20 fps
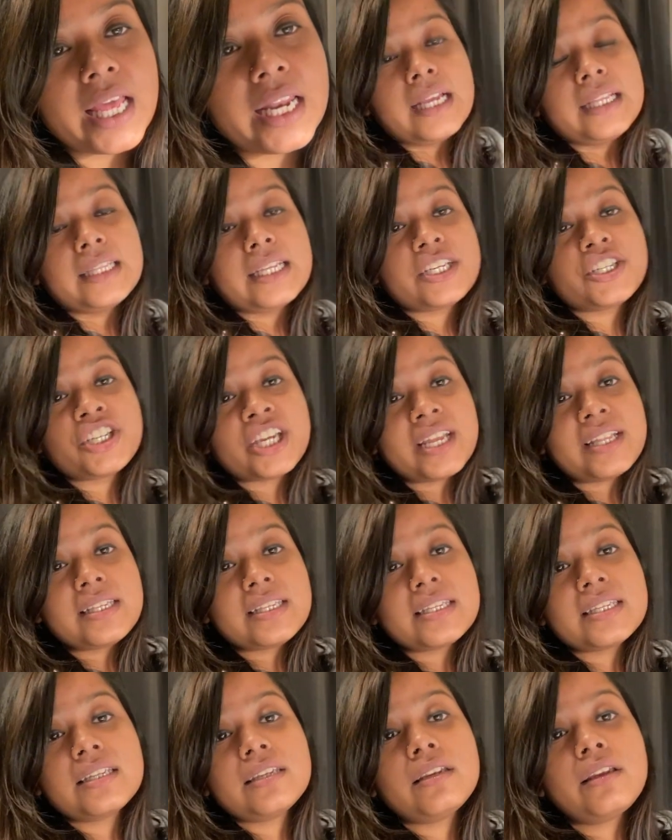The
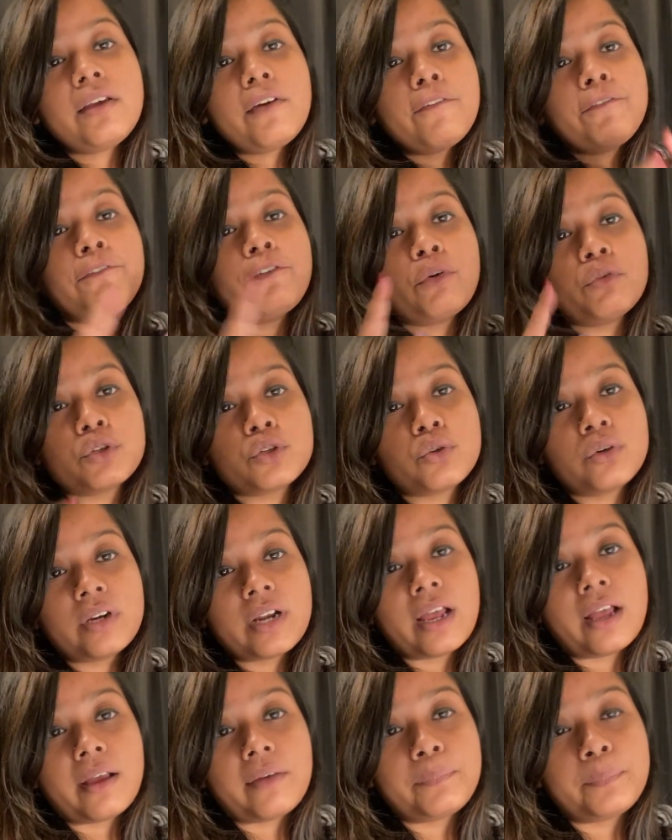Schengen
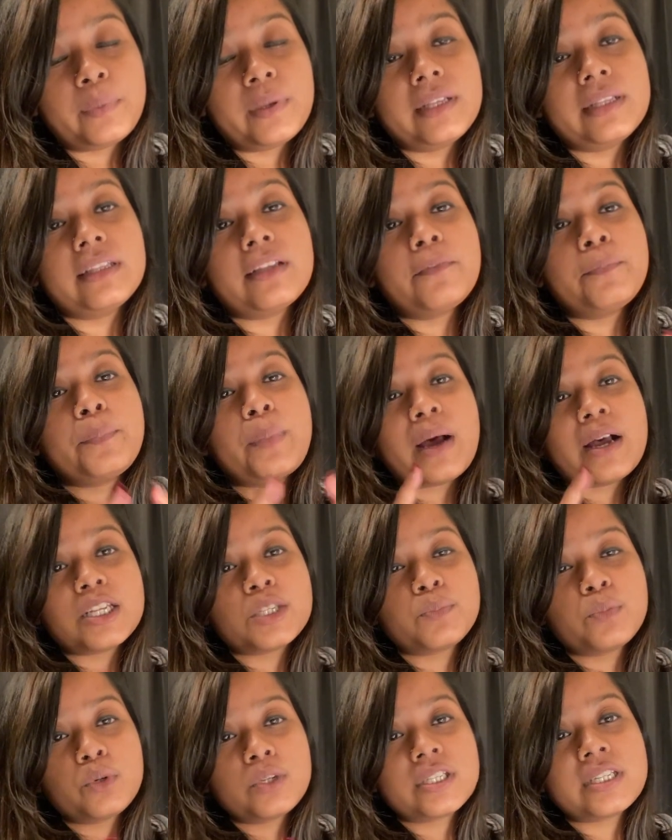photograph, the
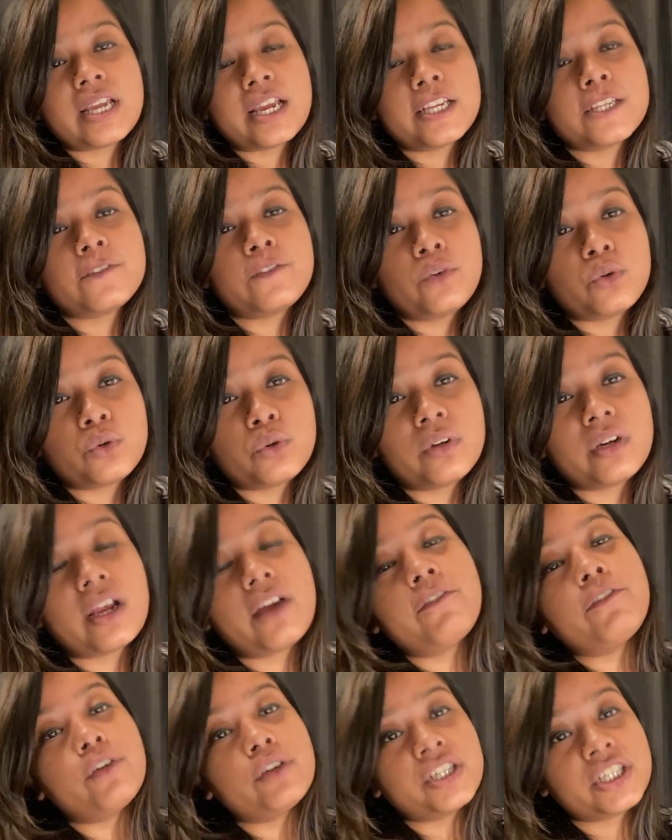passport size
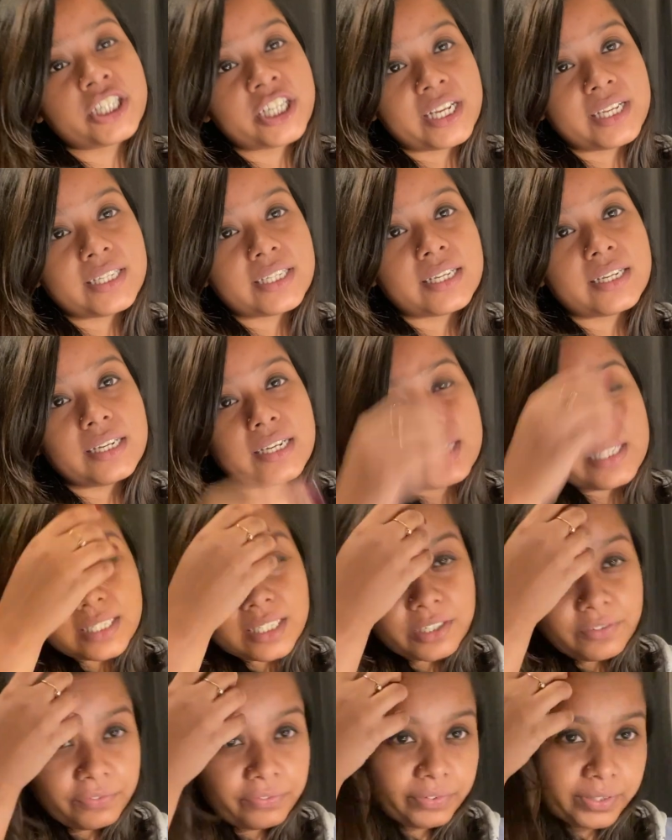photograph for Schengen is
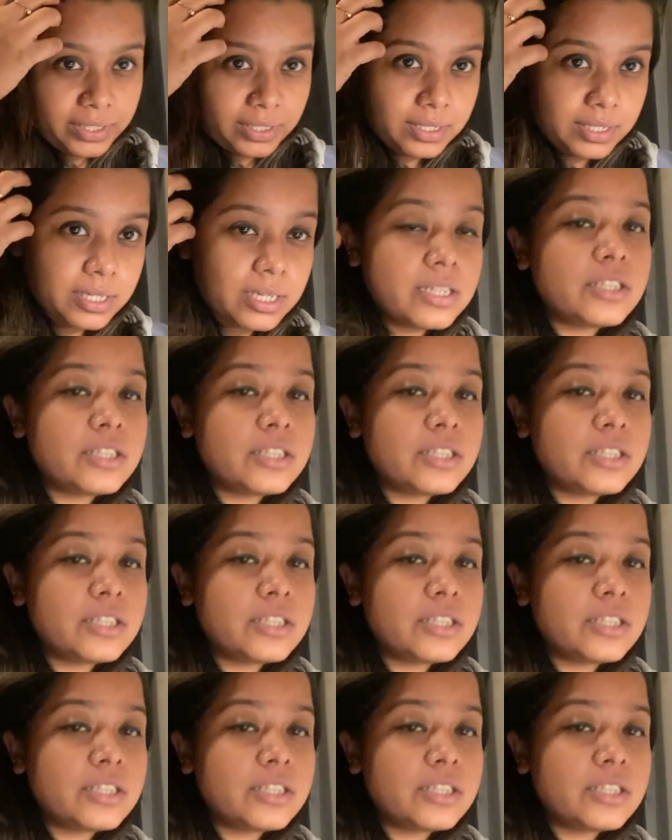different.